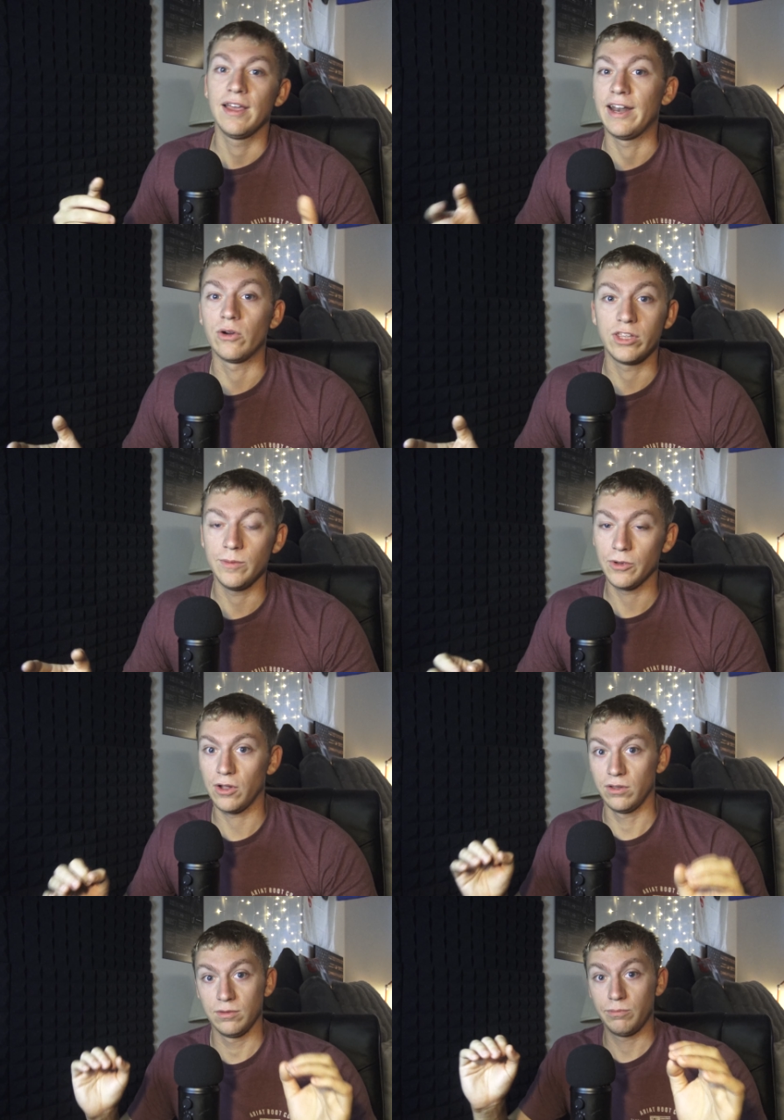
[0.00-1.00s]
And I'll keep
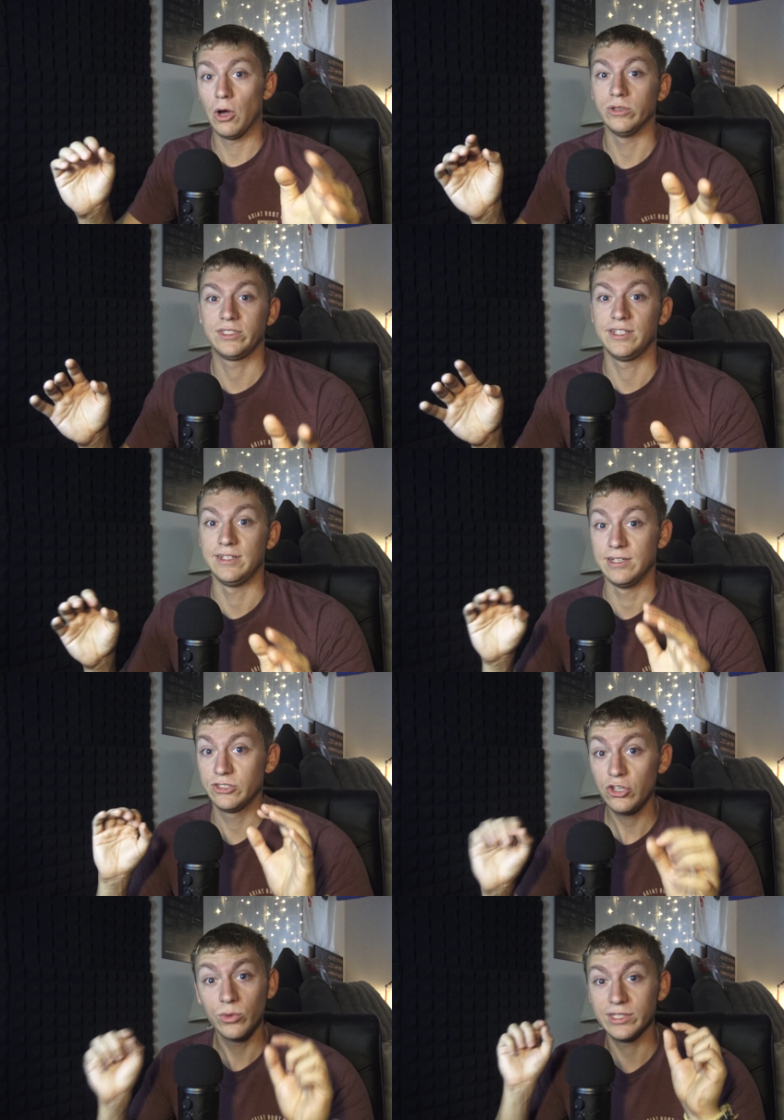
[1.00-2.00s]
y'all posted
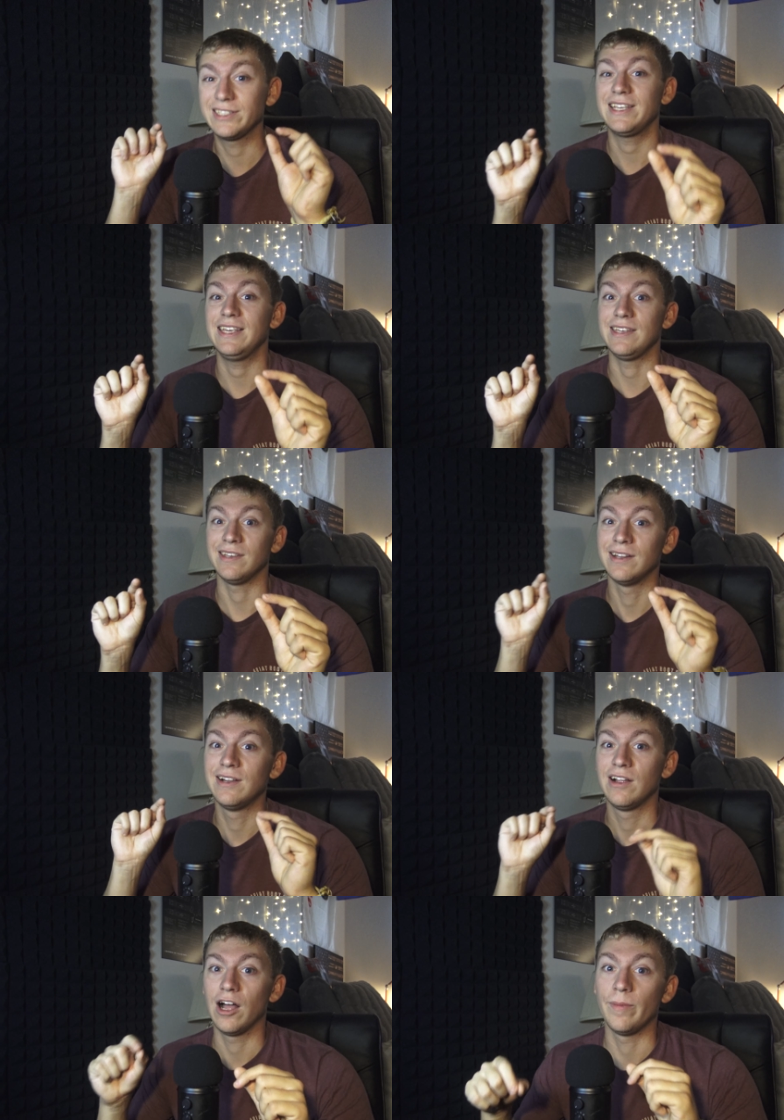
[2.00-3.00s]
to a T
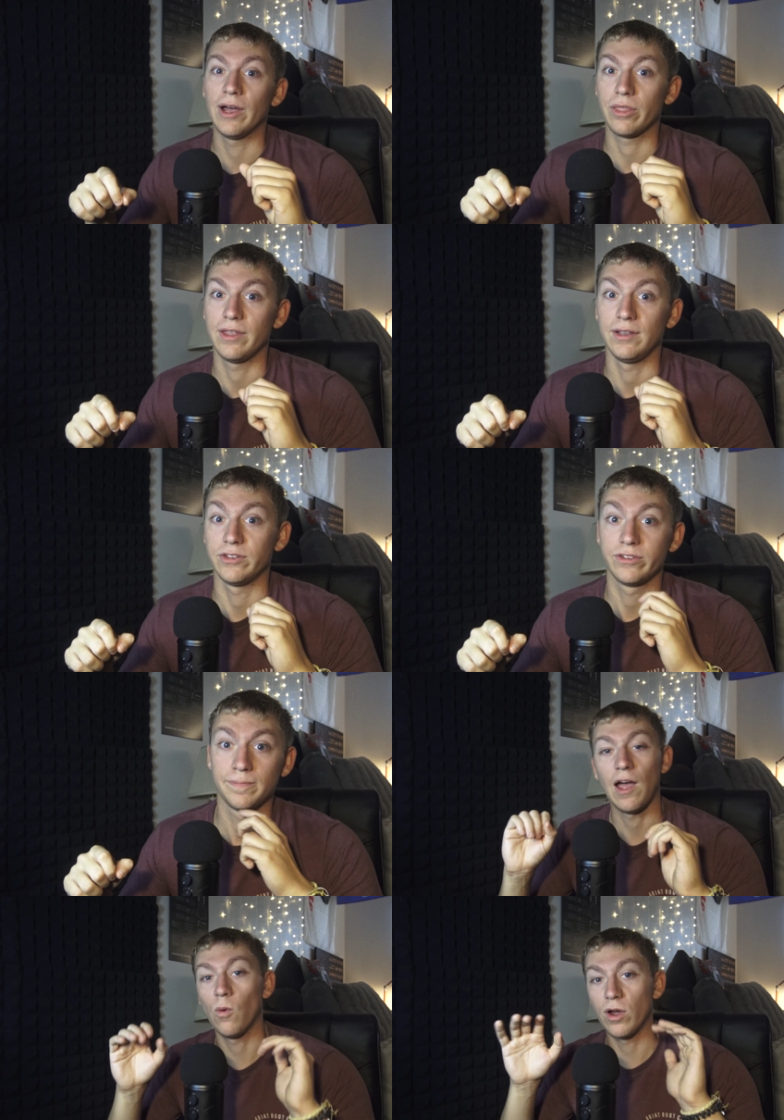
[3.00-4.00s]
about things.
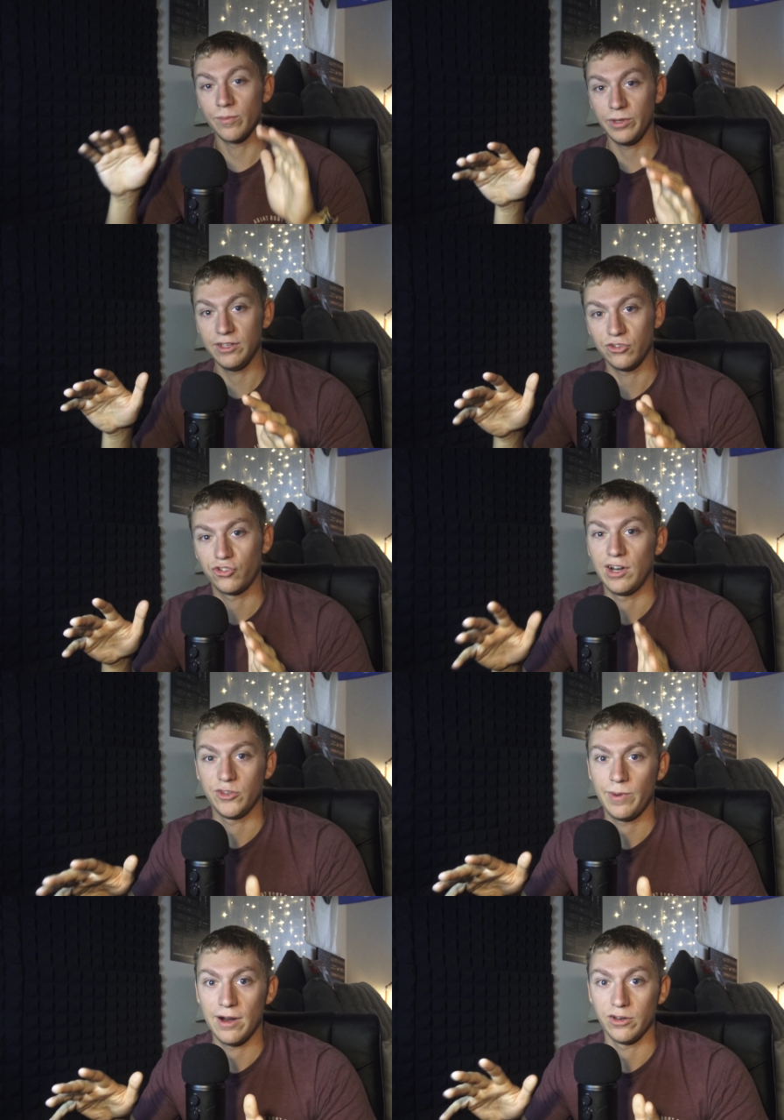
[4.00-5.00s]
I want to be as
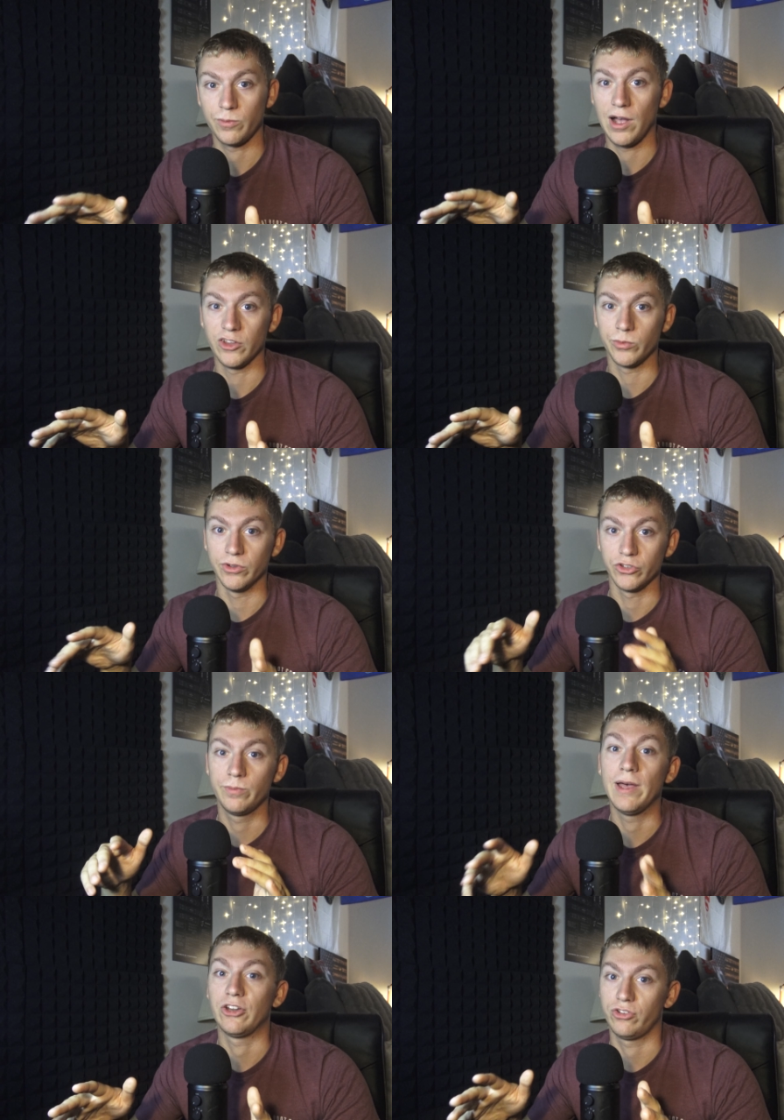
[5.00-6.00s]
transparent as possible,
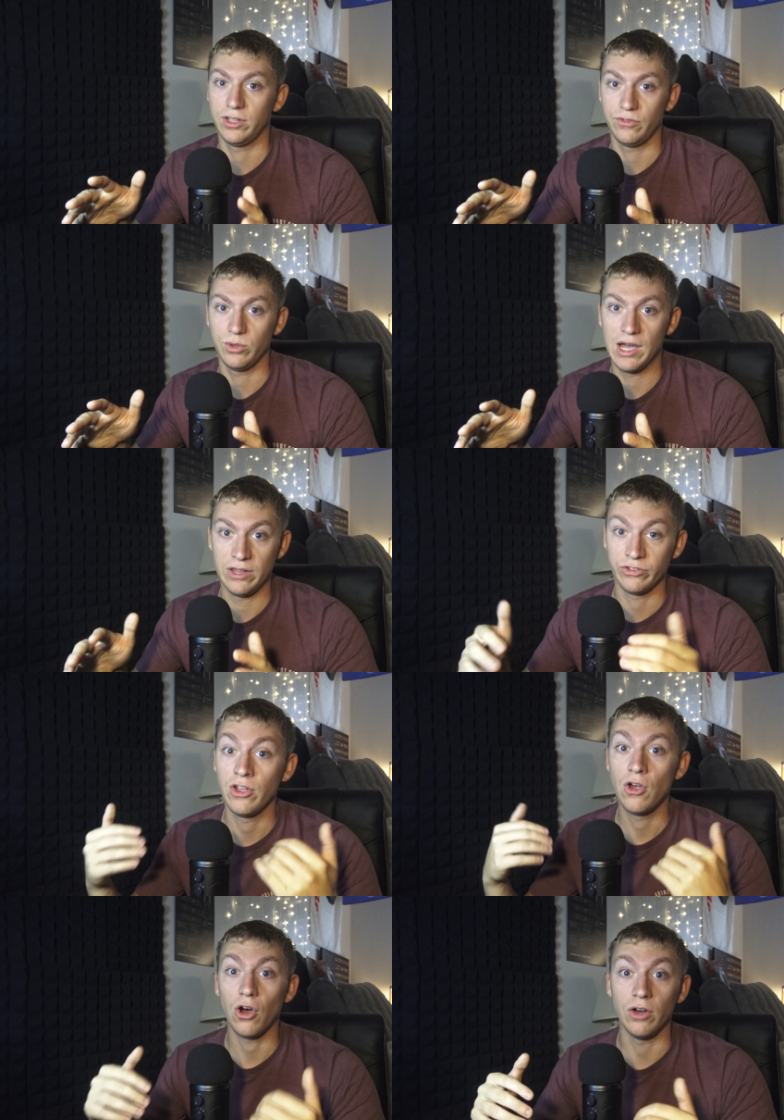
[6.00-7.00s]
especially if you guys
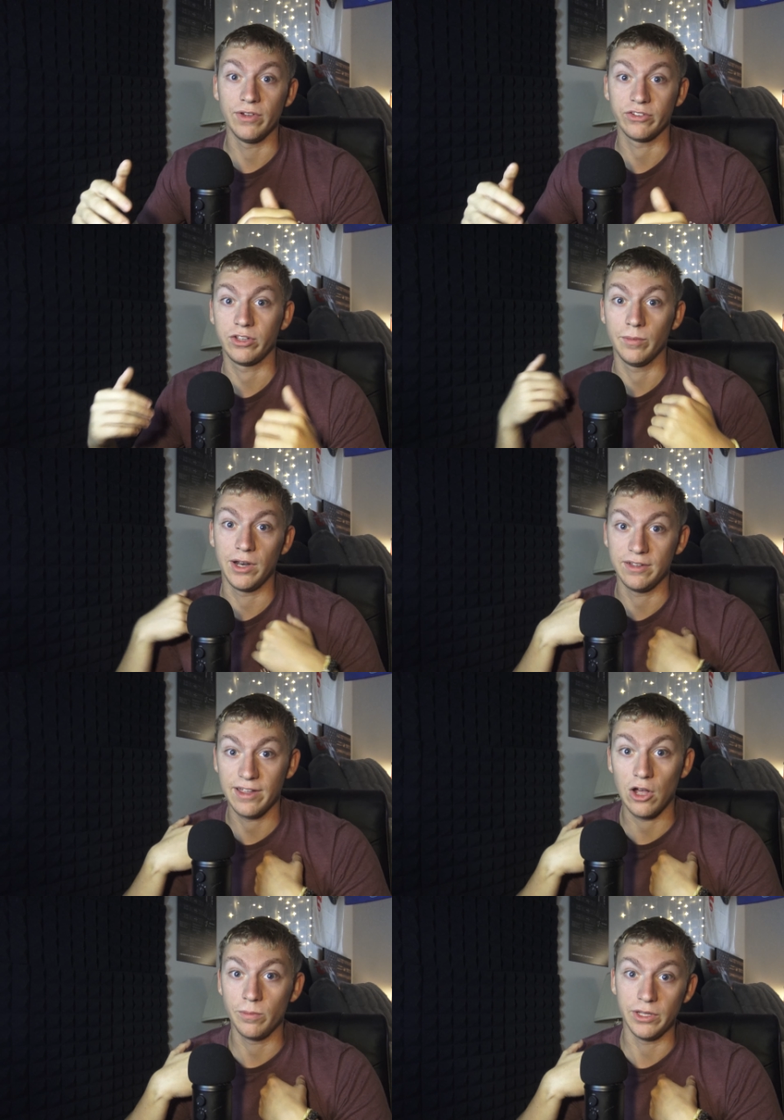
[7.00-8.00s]
are investing money
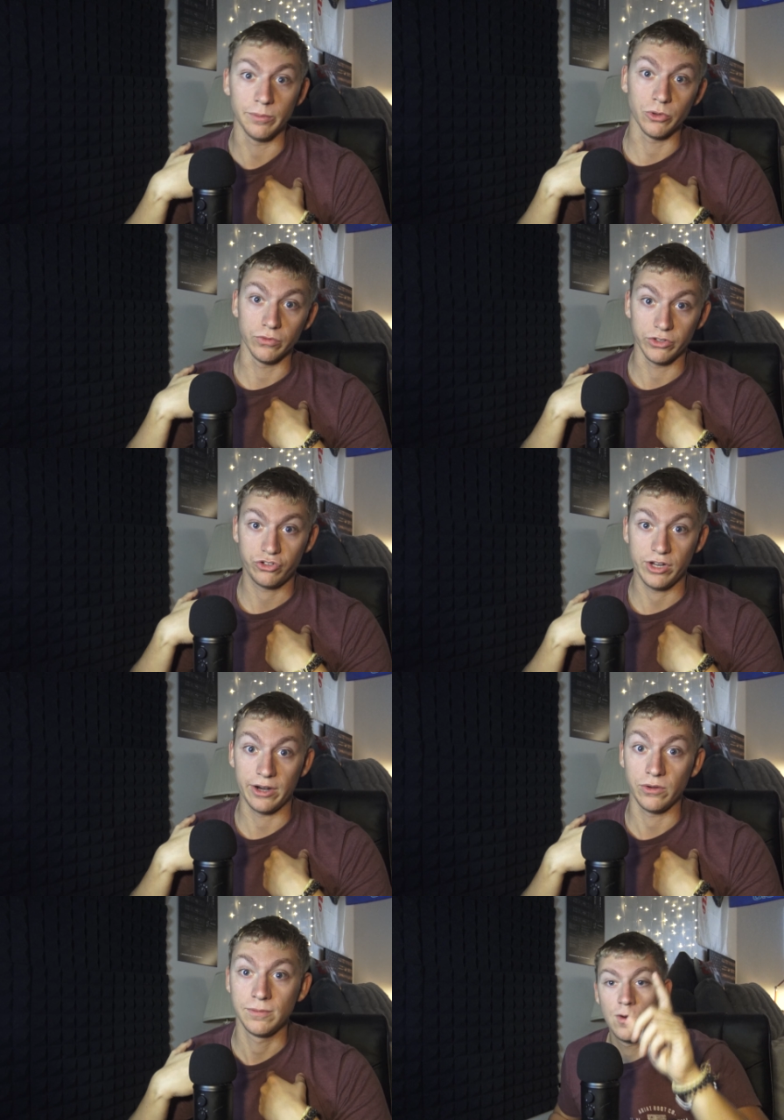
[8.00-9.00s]
to help me improve this
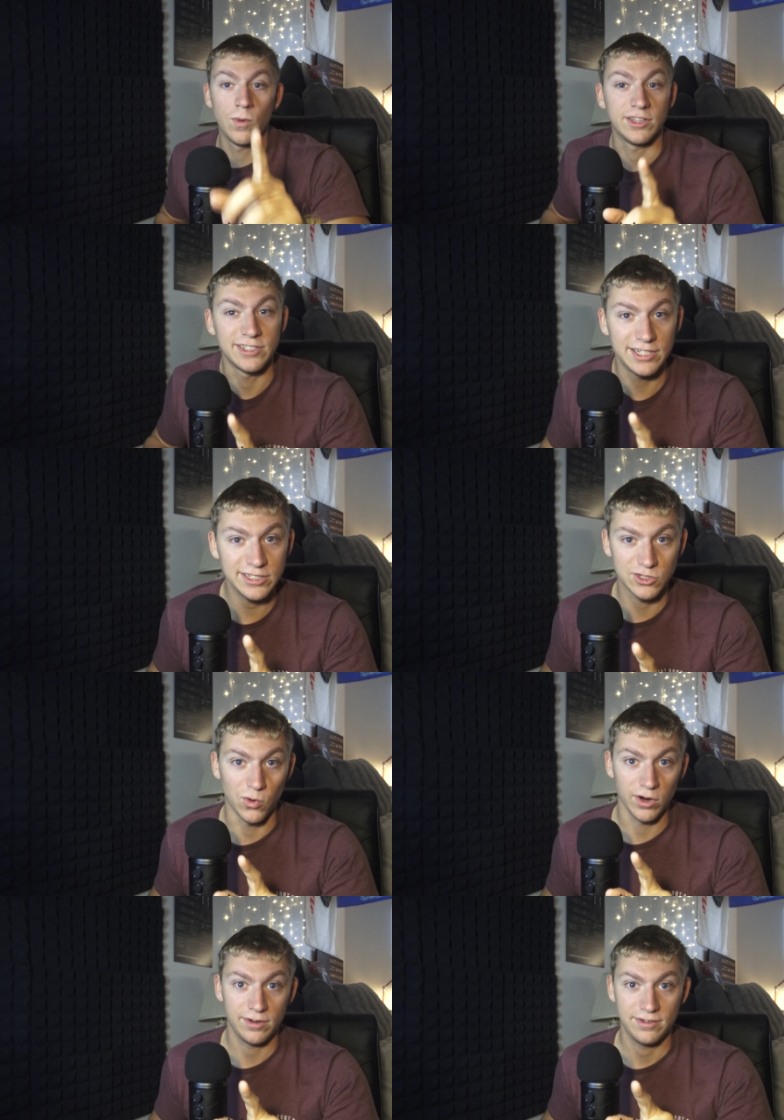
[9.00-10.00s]
channel. But the
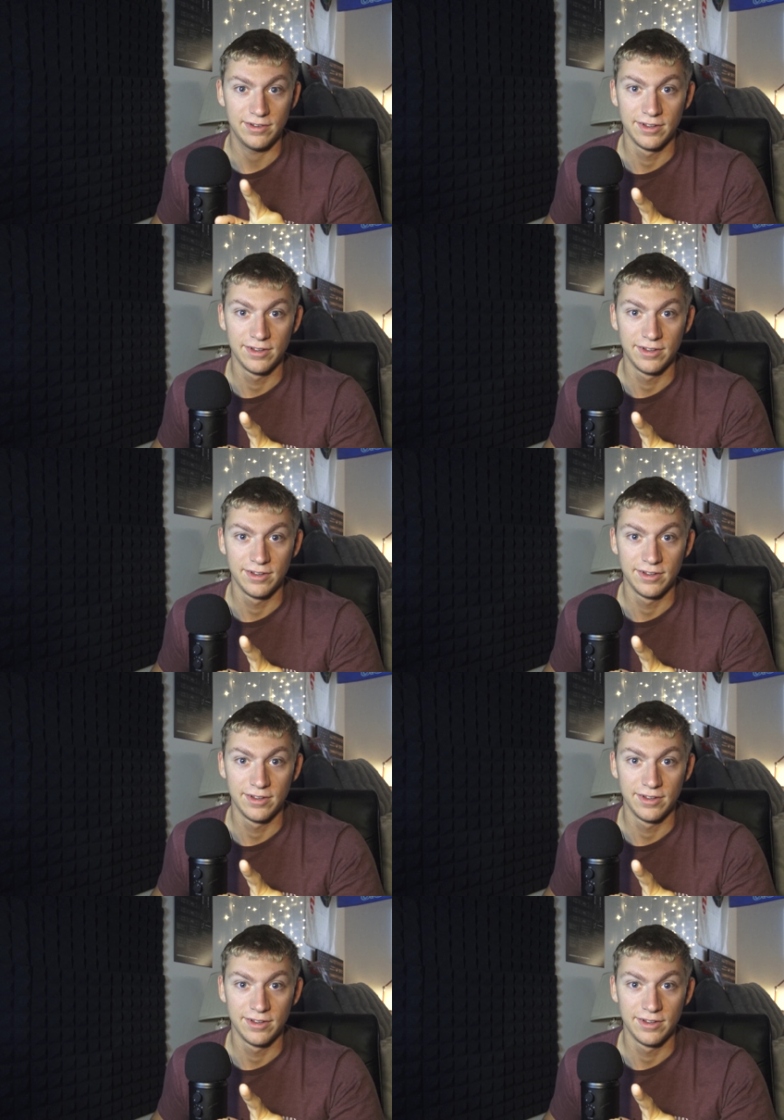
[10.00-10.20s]
Discord,